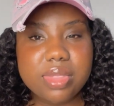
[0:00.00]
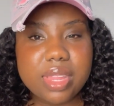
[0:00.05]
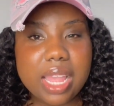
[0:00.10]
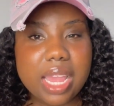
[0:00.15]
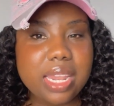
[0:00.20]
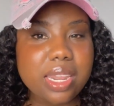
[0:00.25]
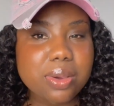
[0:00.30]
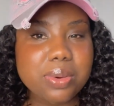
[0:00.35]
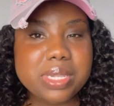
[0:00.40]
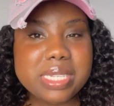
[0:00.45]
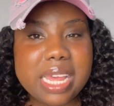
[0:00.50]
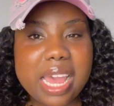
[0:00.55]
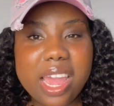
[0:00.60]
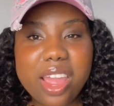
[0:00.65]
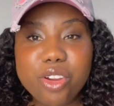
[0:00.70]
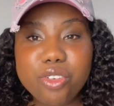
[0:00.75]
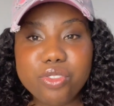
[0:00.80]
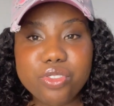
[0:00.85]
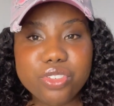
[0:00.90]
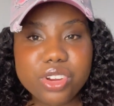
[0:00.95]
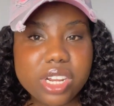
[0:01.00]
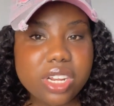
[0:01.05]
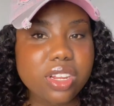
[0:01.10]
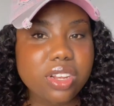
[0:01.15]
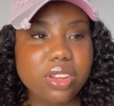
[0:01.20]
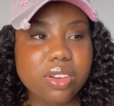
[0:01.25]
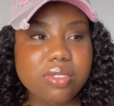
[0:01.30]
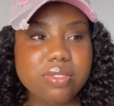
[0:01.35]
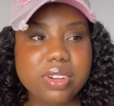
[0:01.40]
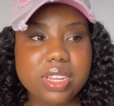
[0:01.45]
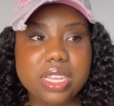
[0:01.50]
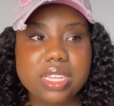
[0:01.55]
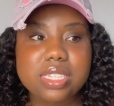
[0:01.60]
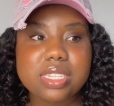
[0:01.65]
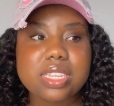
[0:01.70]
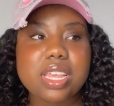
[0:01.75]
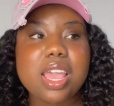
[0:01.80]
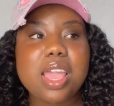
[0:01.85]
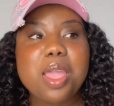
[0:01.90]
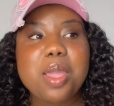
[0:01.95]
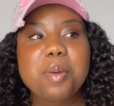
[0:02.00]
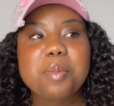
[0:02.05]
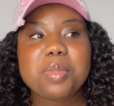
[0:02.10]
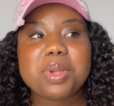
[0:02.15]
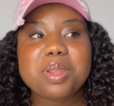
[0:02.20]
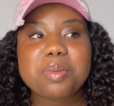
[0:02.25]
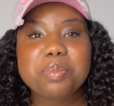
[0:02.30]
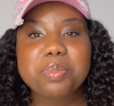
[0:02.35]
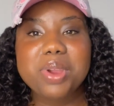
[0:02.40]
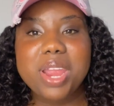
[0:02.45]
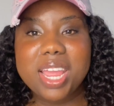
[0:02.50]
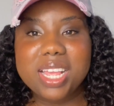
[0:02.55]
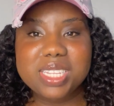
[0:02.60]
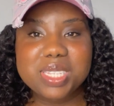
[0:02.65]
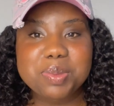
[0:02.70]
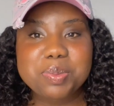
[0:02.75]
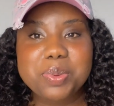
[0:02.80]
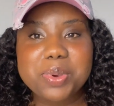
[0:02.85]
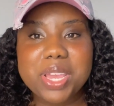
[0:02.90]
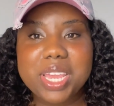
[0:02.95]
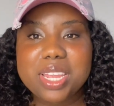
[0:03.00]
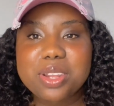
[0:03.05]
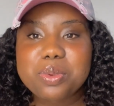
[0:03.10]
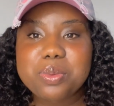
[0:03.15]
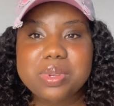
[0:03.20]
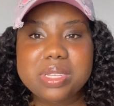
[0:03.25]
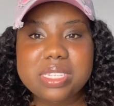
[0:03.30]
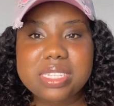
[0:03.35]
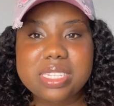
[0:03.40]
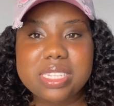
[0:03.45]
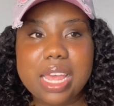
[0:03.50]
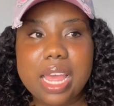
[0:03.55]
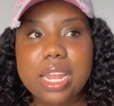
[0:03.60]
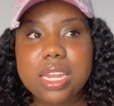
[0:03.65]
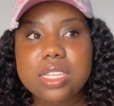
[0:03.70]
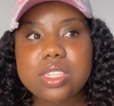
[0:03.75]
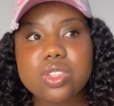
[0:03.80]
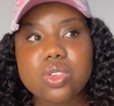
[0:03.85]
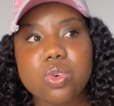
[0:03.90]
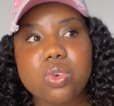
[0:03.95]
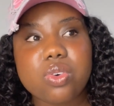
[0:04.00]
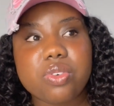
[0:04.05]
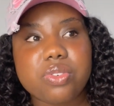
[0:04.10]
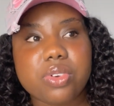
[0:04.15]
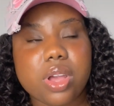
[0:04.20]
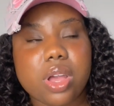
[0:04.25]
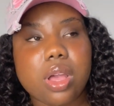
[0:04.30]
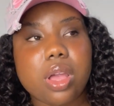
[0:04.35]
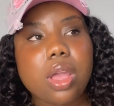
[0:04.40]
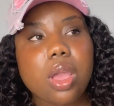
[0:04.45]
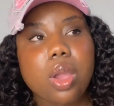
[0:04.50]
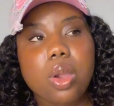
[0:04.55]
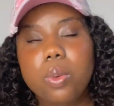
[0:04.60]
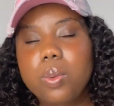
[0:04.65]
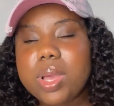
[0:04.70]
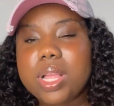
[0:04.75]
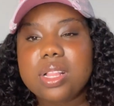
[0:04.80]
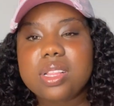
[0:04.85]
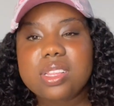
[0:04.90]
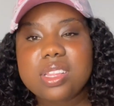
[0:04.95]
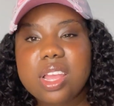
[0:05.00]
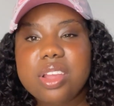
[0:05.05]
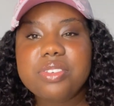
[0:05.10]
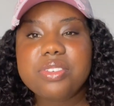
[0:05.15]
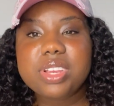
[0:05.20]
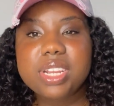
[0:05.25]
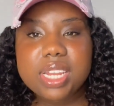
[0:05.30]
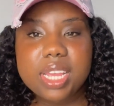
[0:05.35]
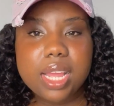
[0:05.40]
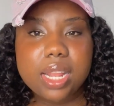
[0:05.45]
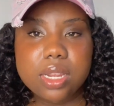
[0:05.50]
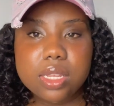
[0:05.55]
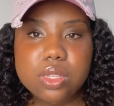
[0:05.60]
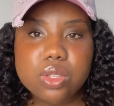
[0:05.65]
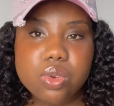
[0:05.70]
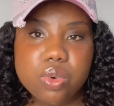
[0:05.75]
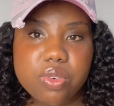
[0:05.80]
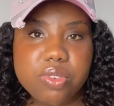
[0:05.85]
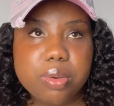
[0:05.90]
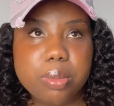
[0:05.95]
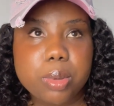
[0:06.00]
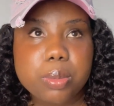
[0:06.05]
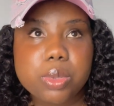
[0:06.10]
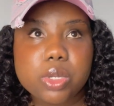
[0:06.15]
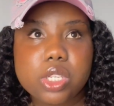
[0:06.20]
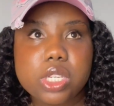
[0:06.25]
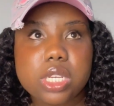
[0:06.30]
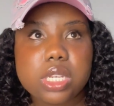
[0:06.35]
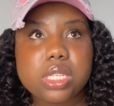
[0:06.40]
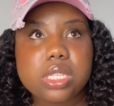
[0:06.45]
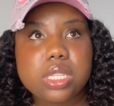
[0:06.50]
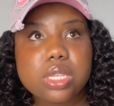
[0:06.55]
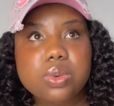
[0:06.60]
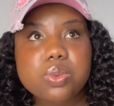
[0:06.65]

And I was like, I really love this, but the price point was a little over, well, not really a little over my budget.